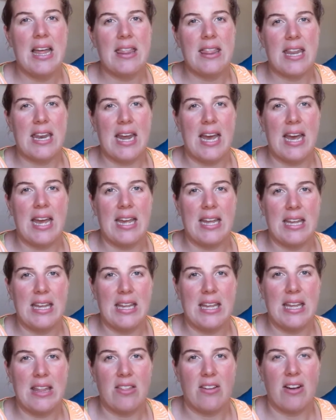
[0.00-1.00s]
that I
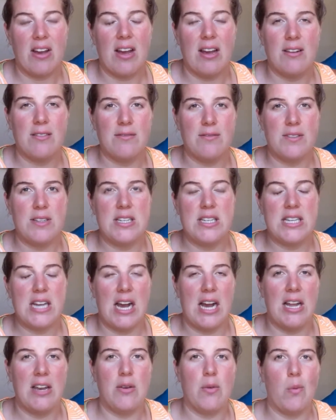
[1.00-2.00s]
either have
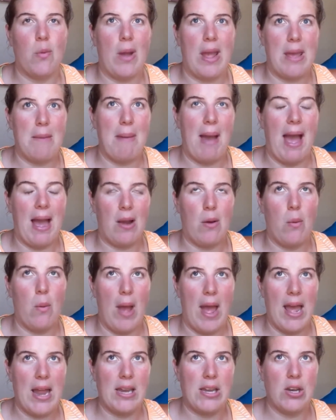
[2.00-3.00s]
done way back
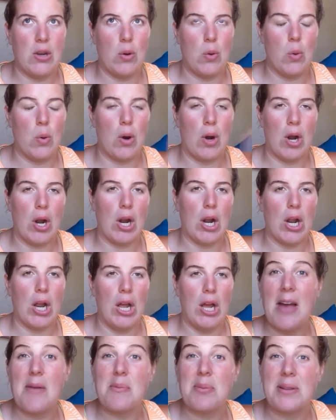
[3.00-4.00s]
when or
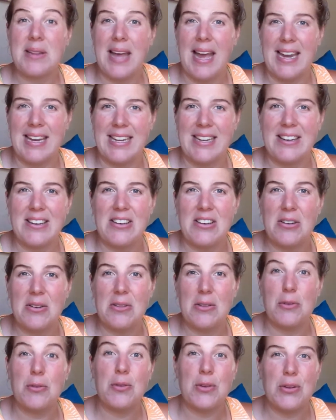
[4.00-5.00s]
I'm planning to do
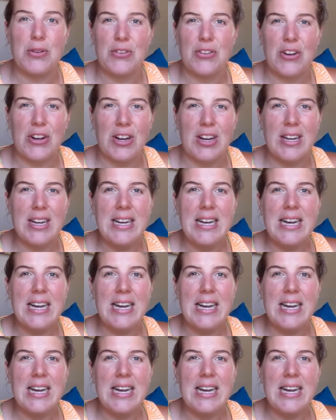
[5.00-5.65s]
in the future.